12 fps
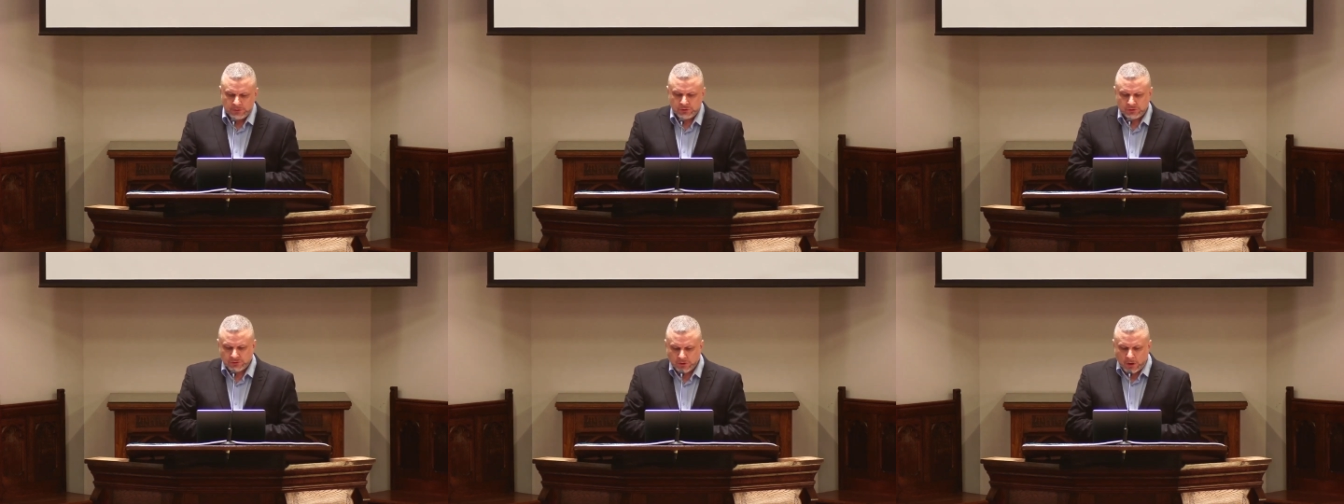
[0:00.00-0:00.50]

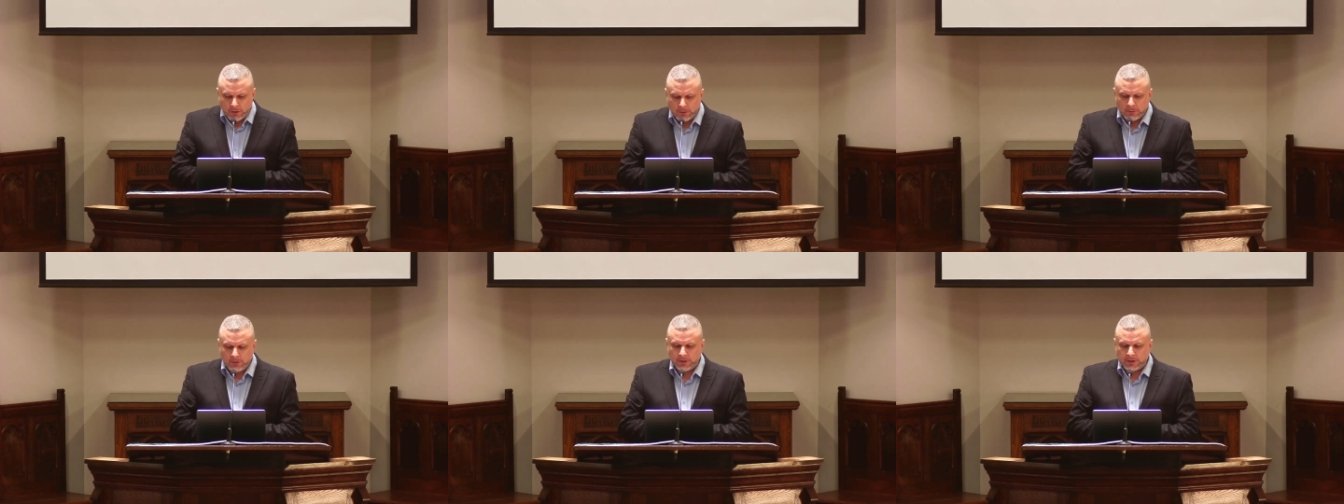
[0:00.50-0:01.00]

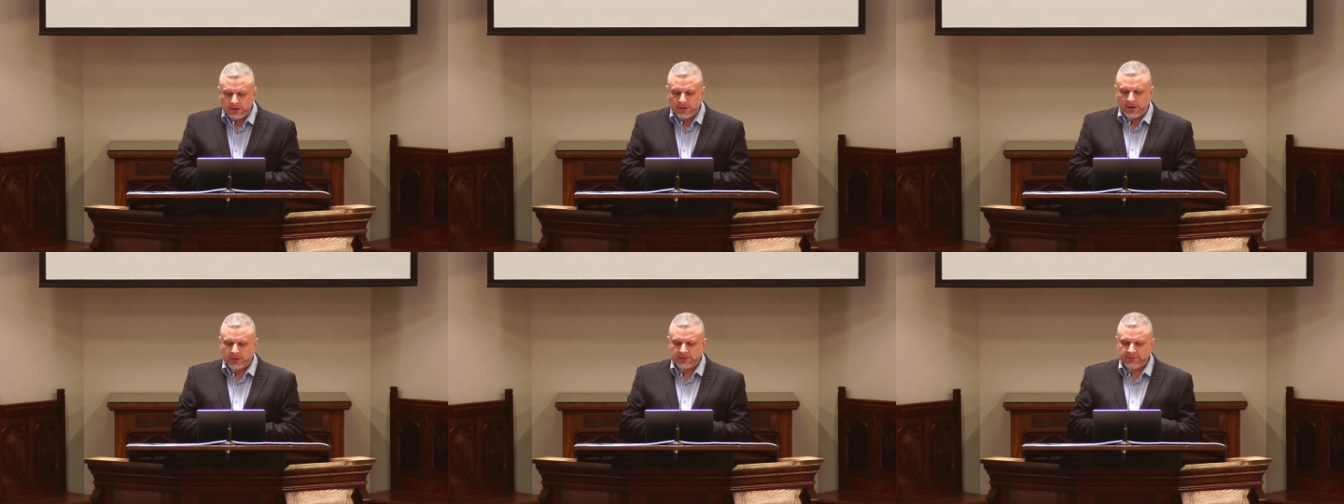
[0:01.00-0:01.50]
sorrow, our
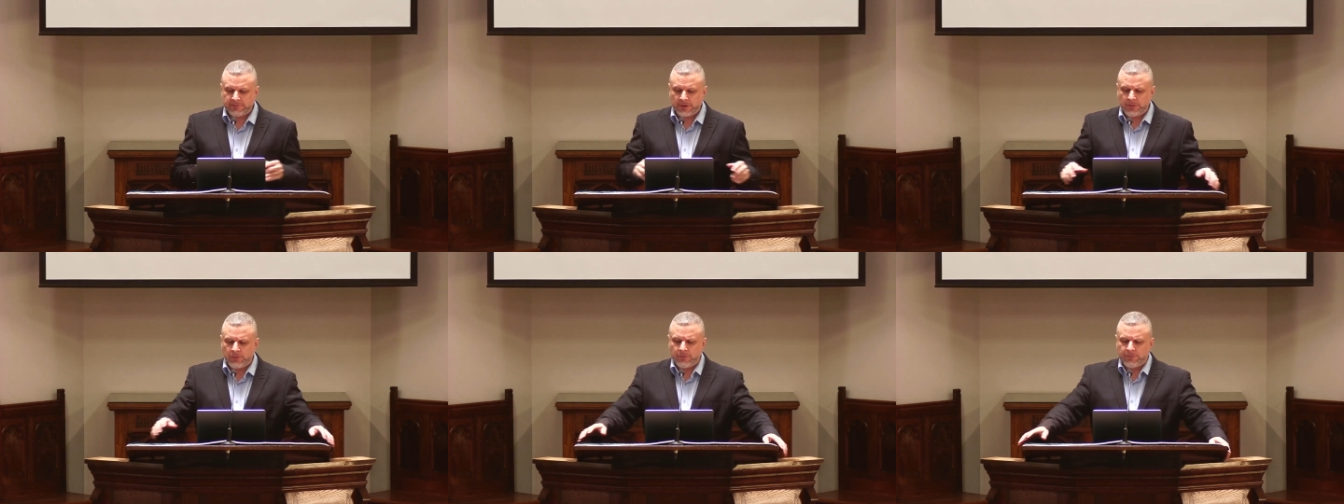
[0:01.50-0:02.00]
godly
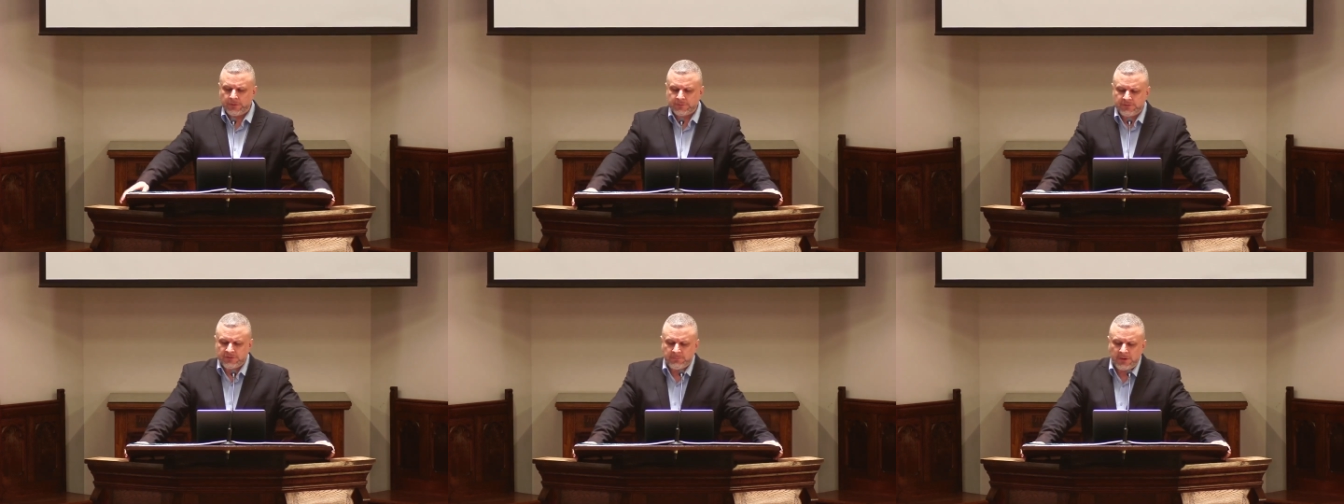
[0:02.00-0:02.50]
sorrow over our
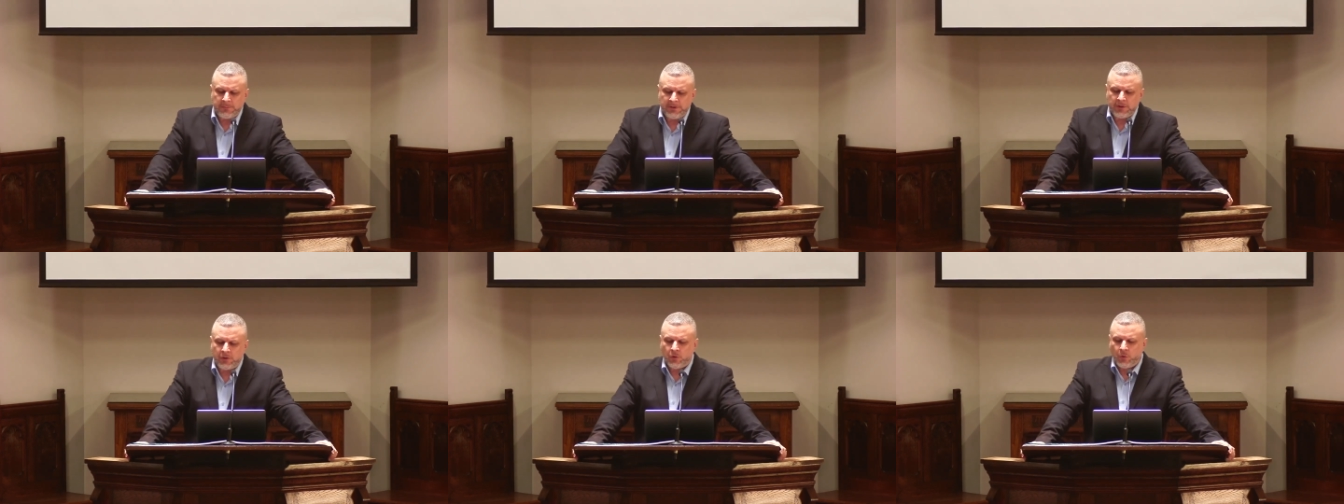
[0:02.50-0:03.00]
sins, by
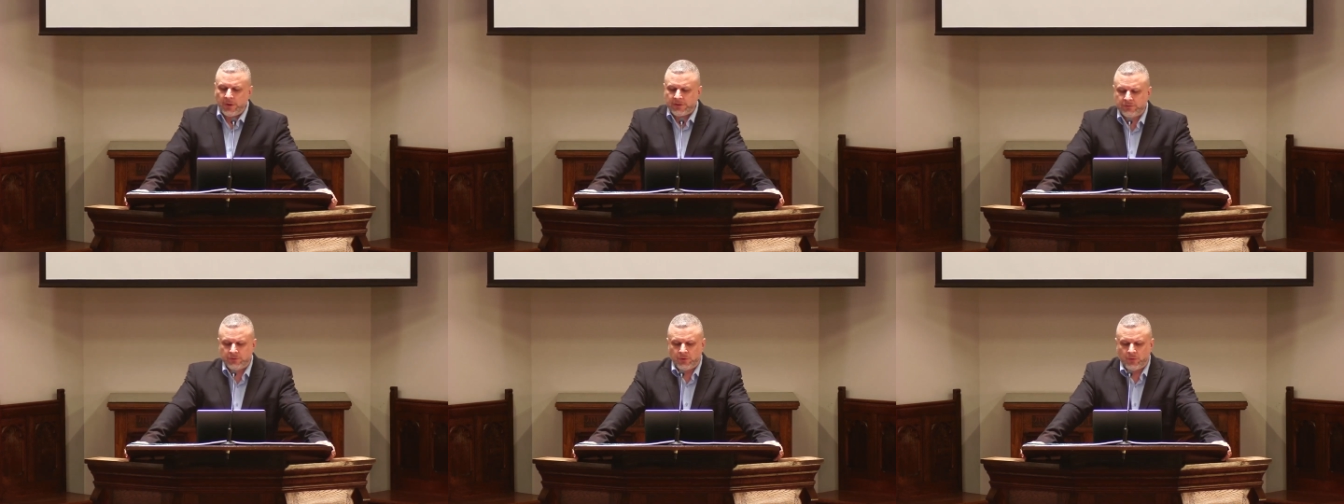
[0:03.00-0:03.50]
being quick
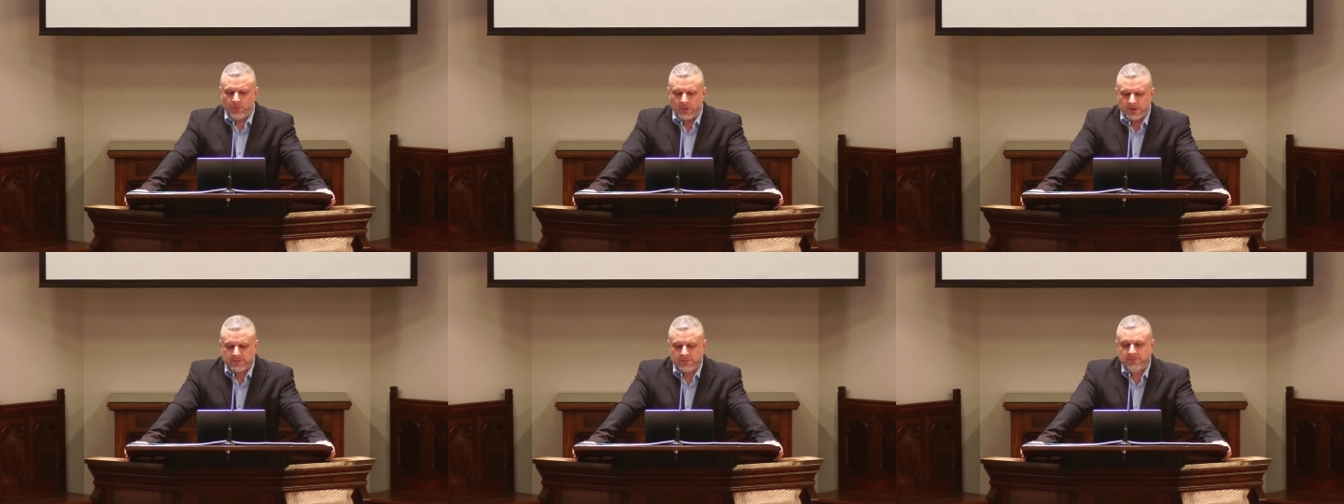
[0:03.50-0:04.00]
to
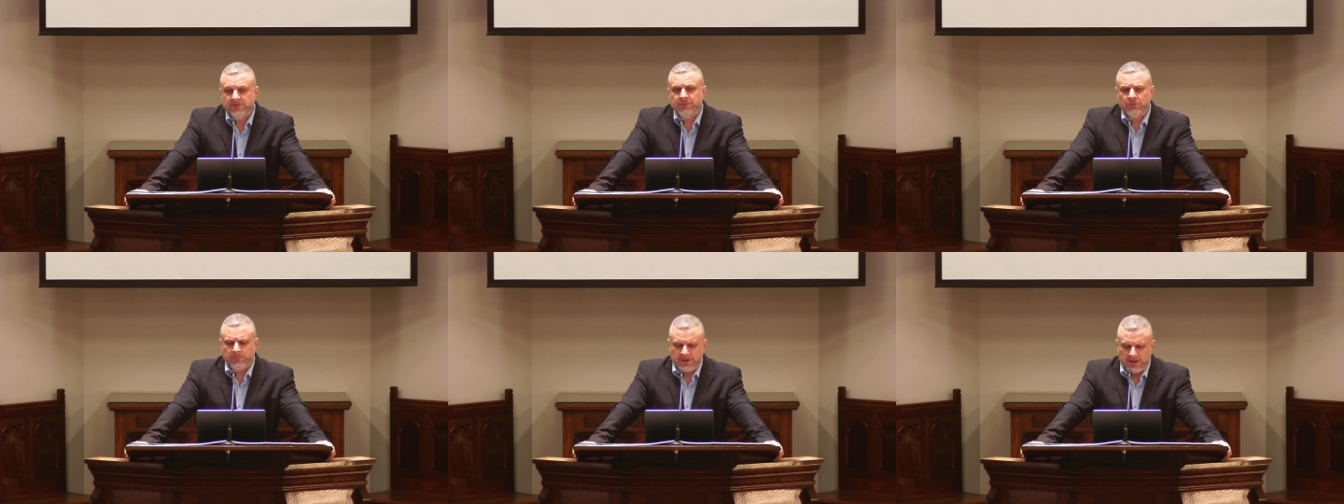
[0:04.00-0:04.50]
correct our
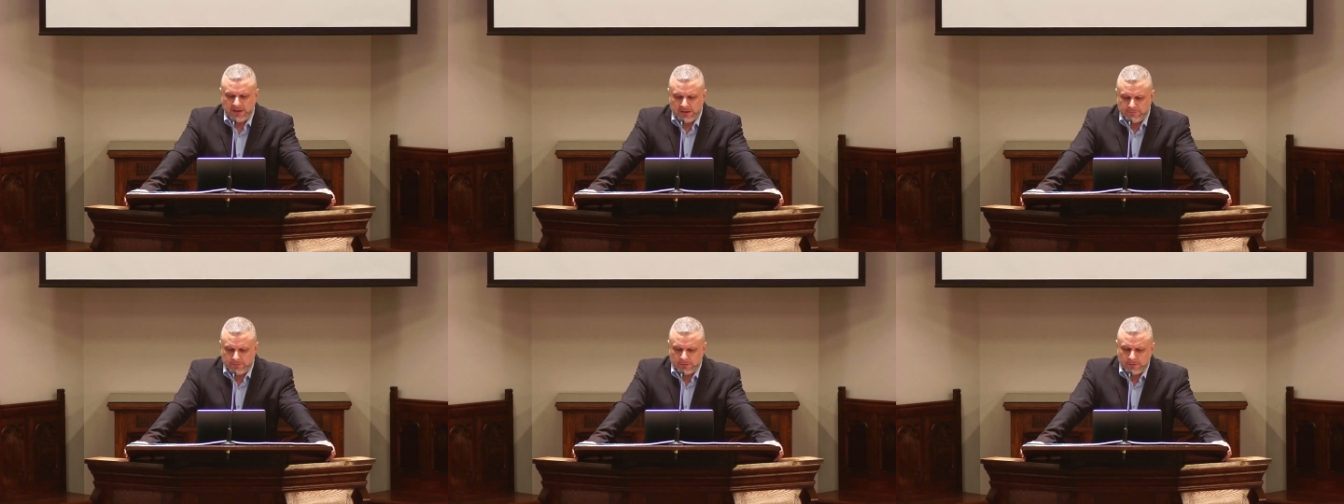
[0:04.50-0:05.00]
sinful
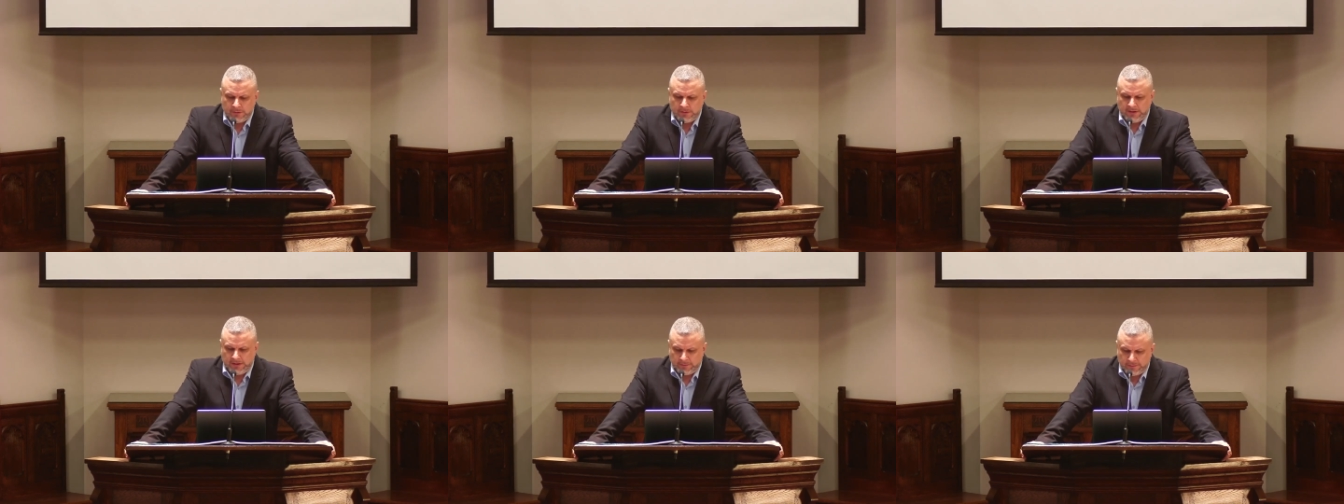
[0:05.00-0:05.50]
behavior
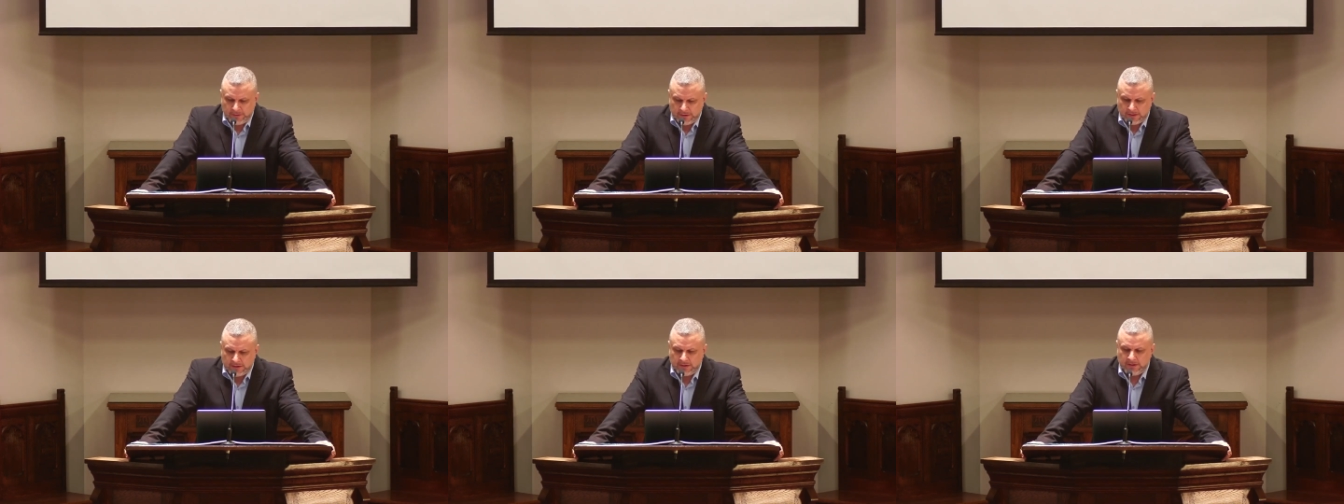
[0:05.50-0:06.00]
and
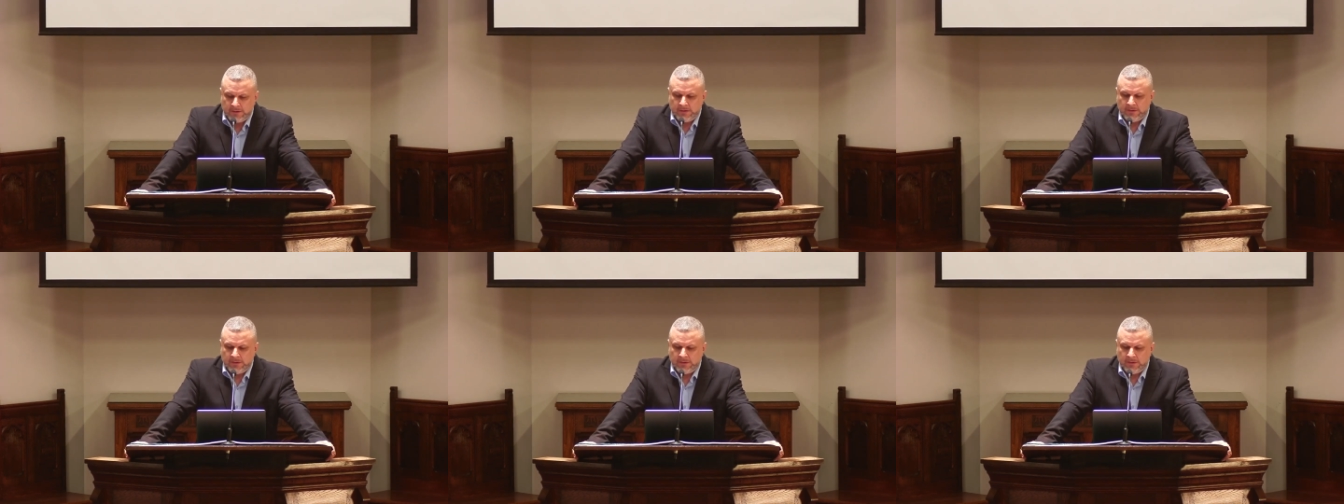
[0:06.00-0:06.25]
thinking,